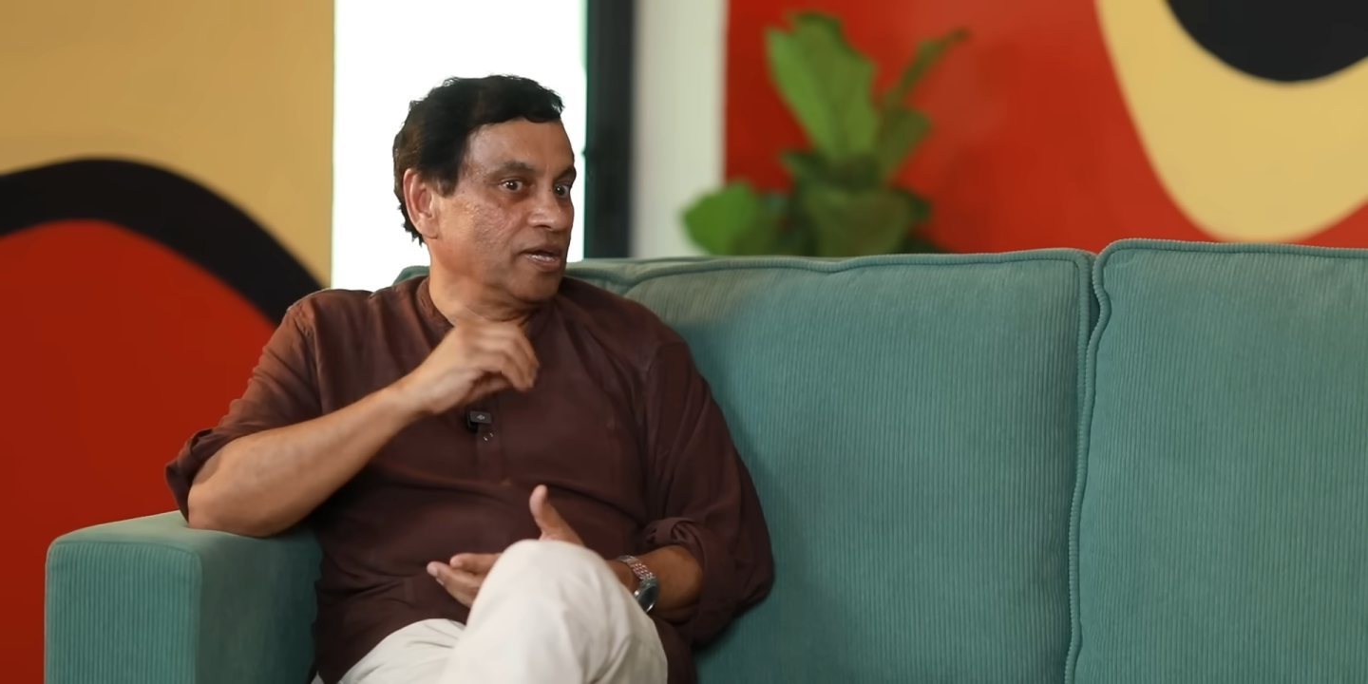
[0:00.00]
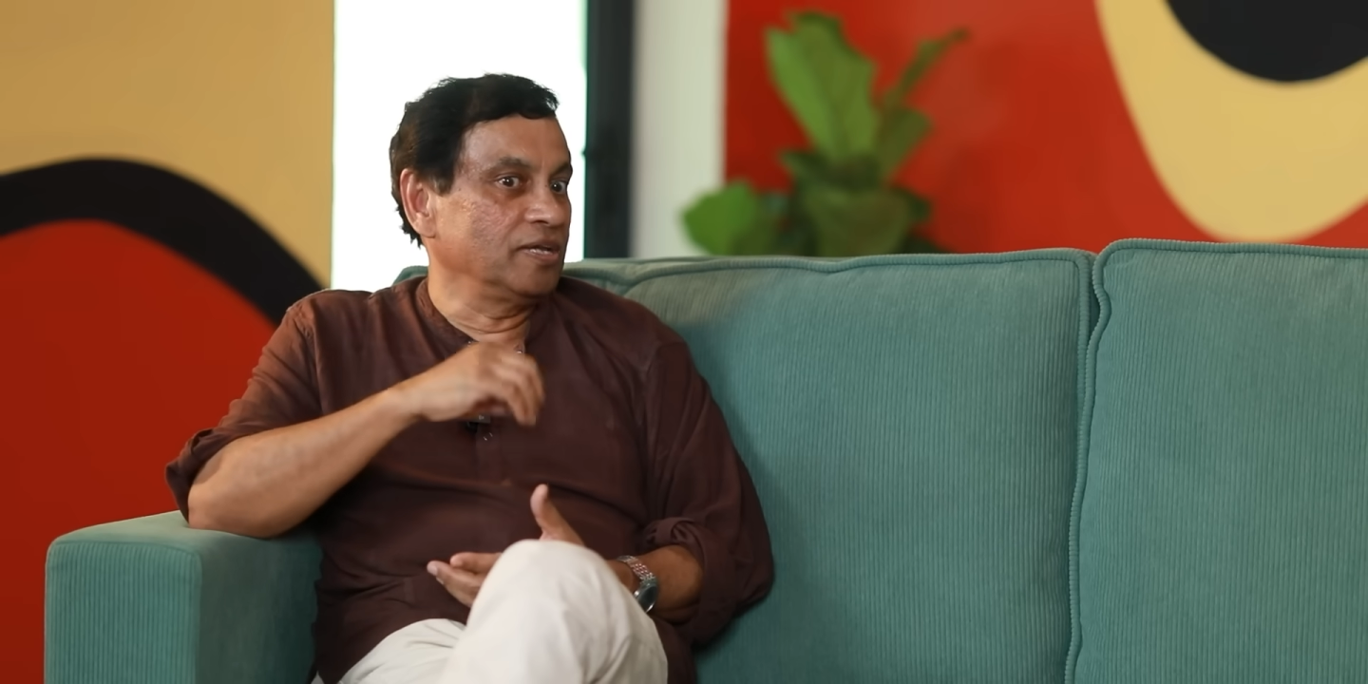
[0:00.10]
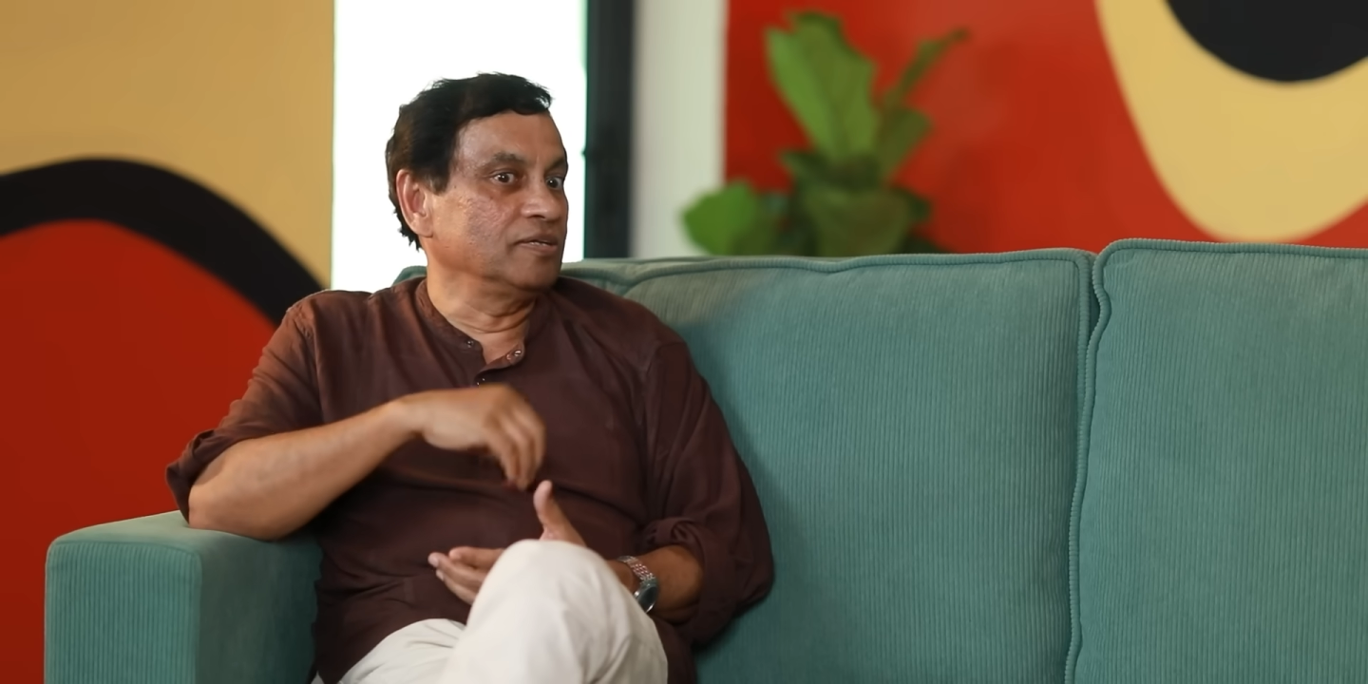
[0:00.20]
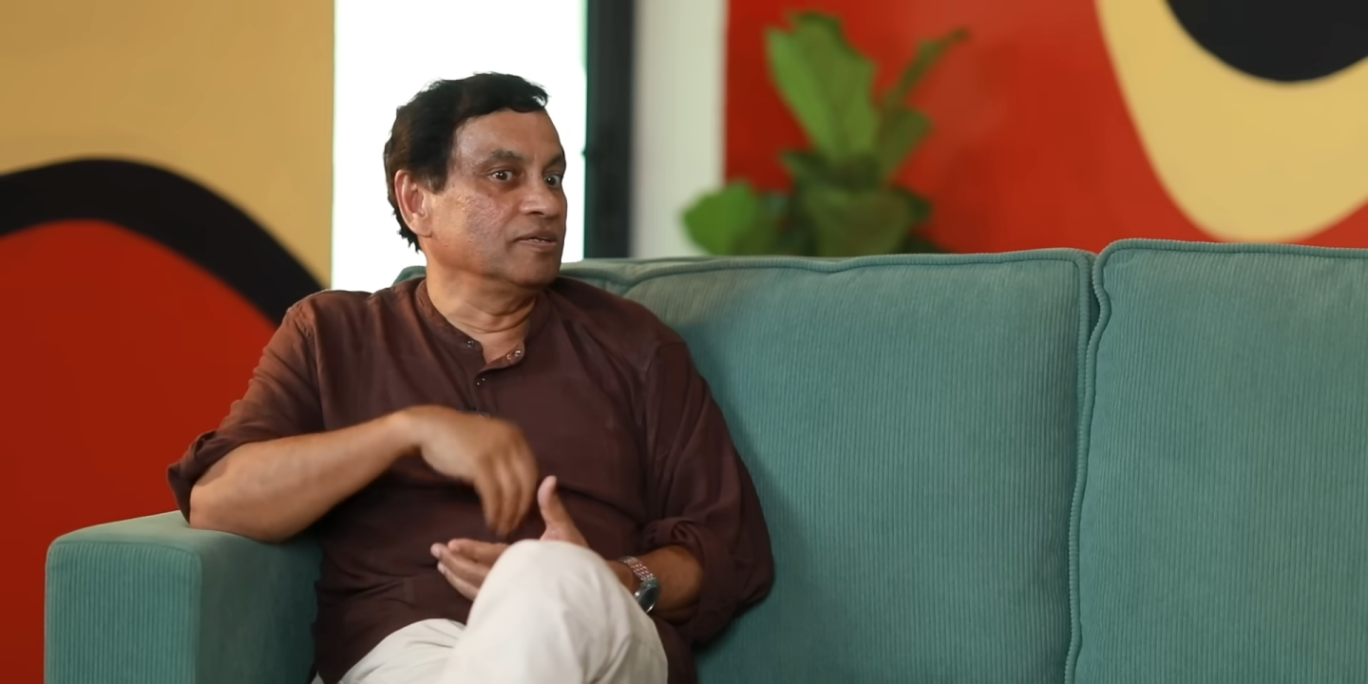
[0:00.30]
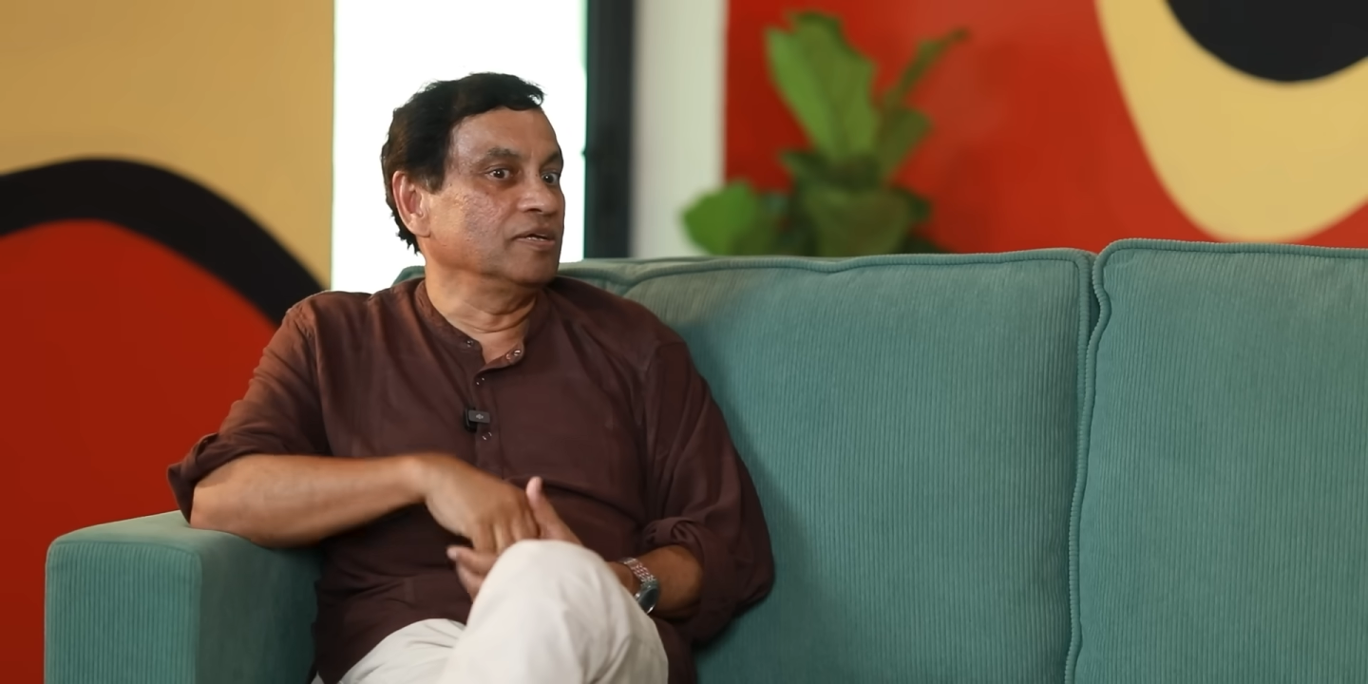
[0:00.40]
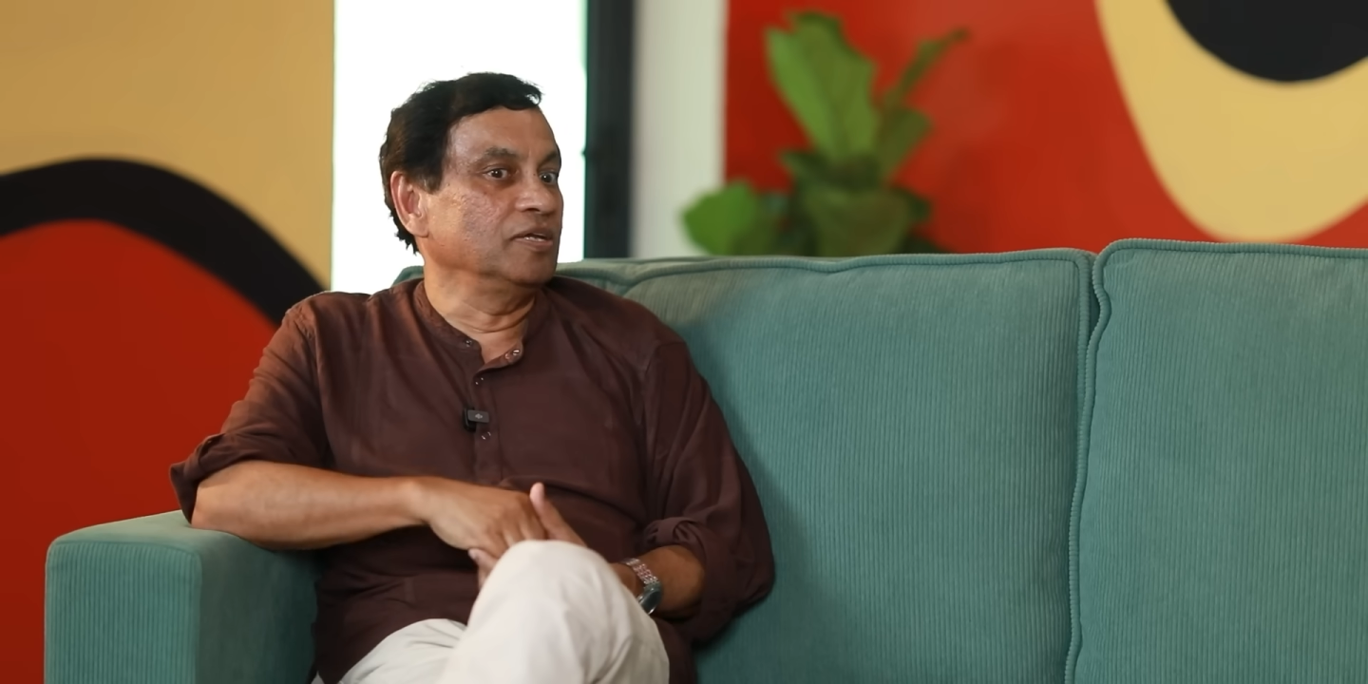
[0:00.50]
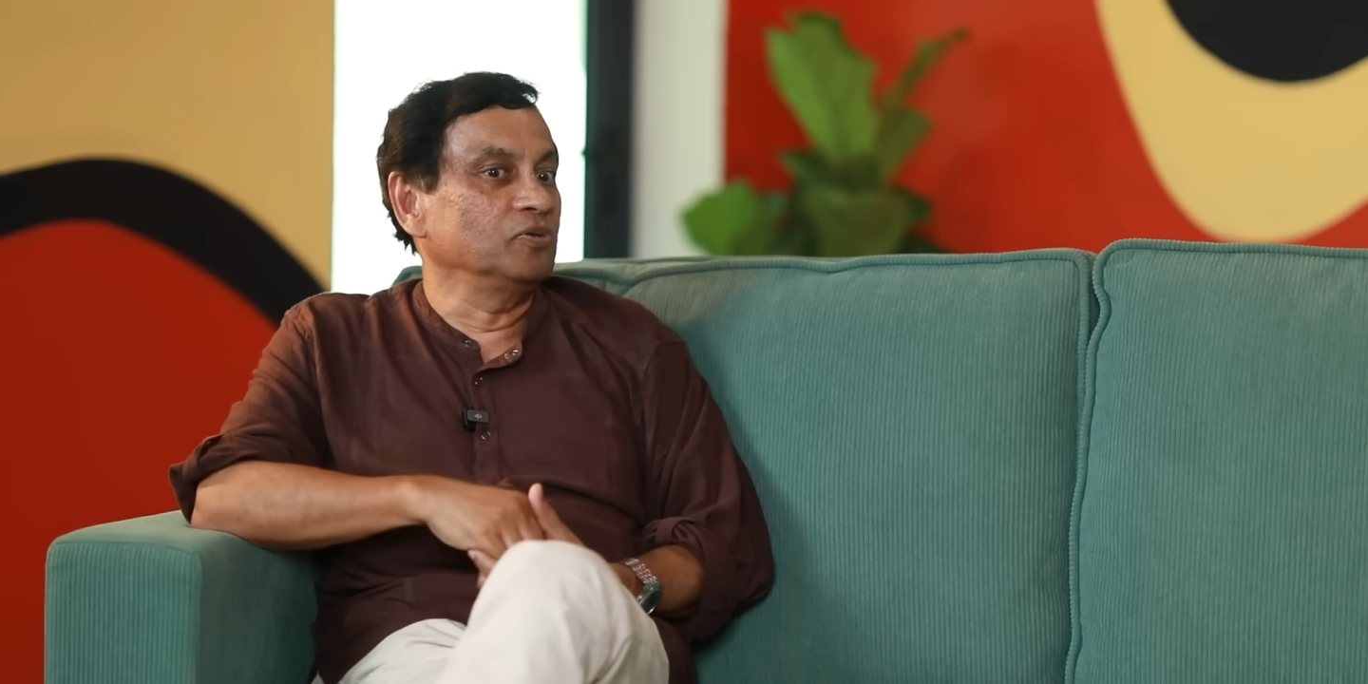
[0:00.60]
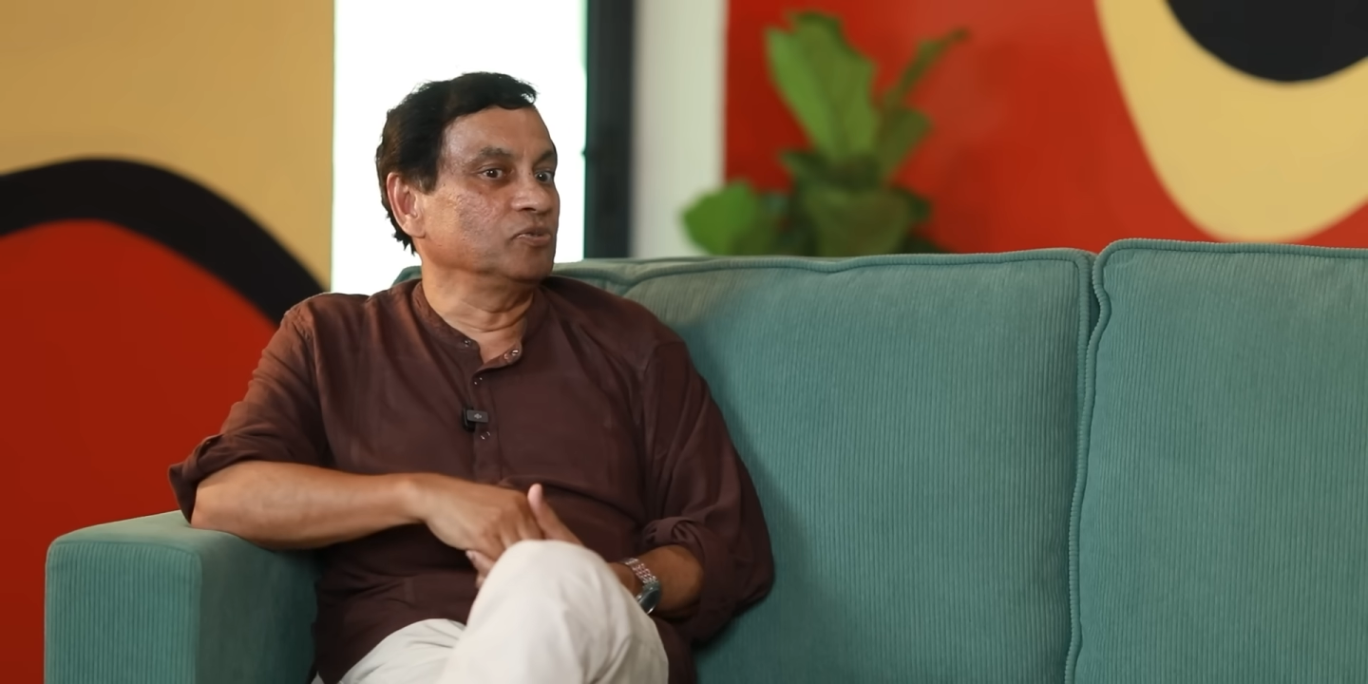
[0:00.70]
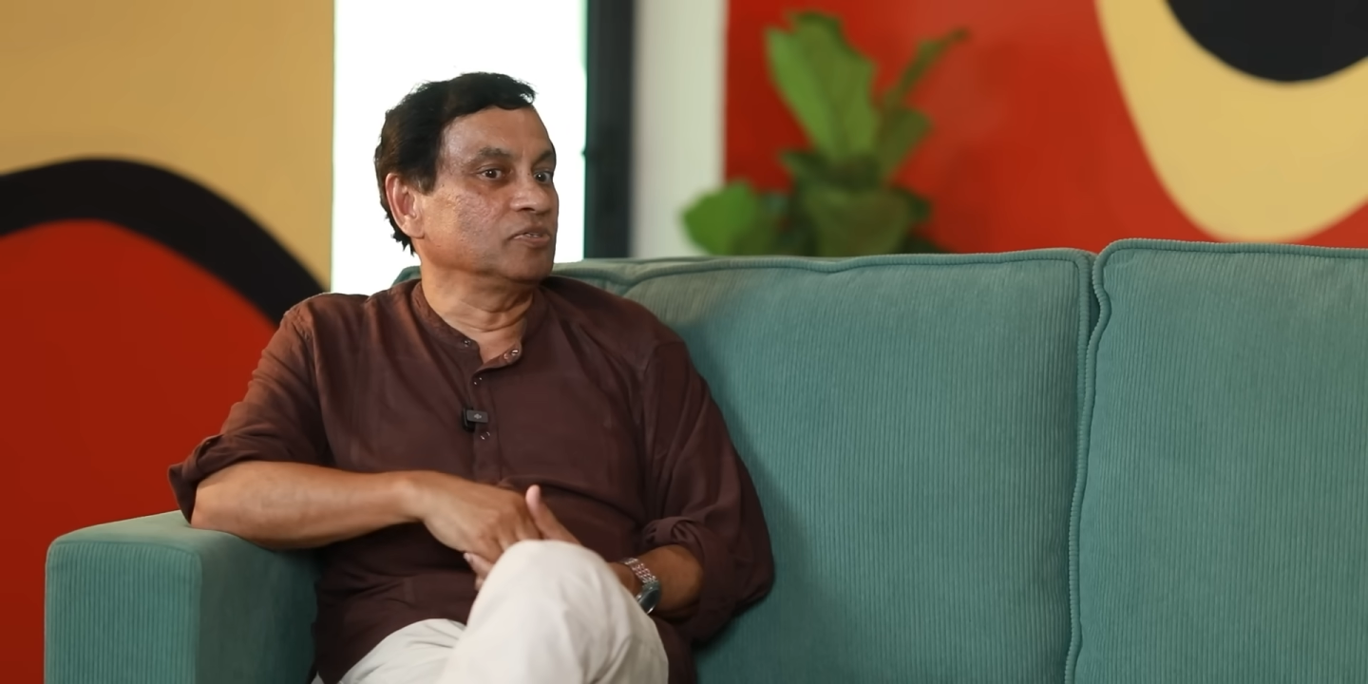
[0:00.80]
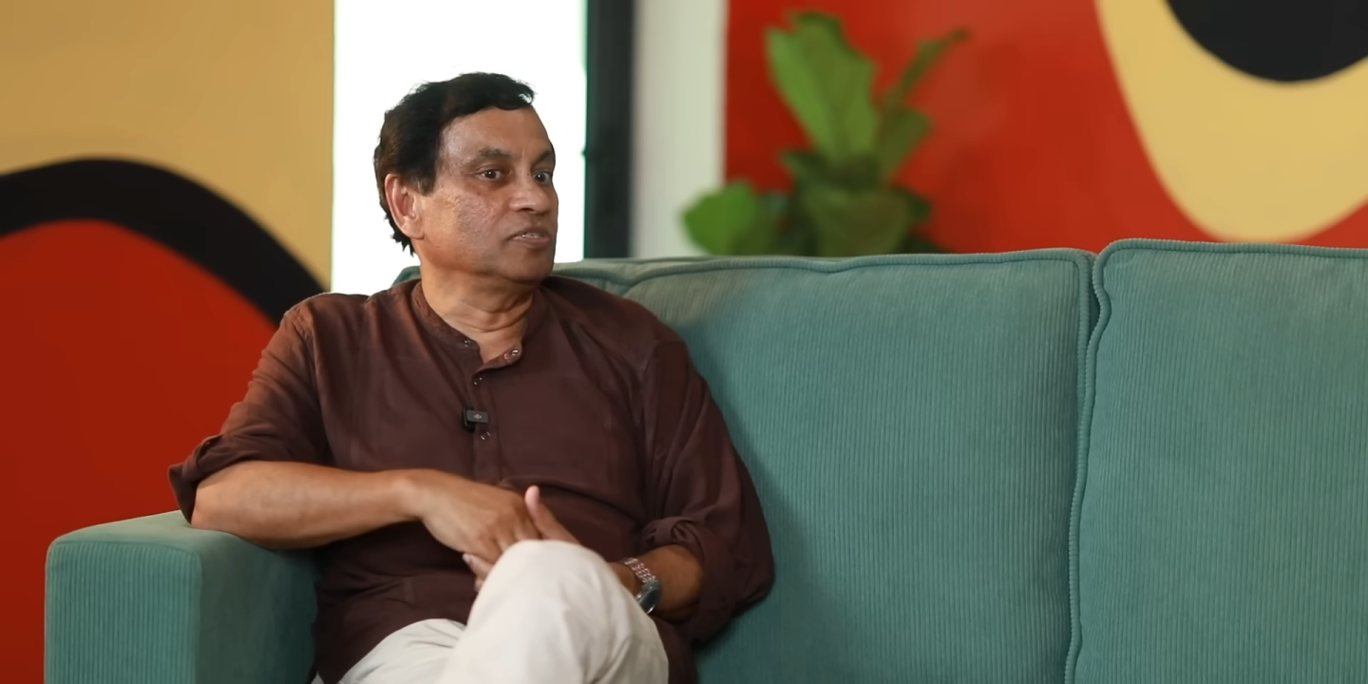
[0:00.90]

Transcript: and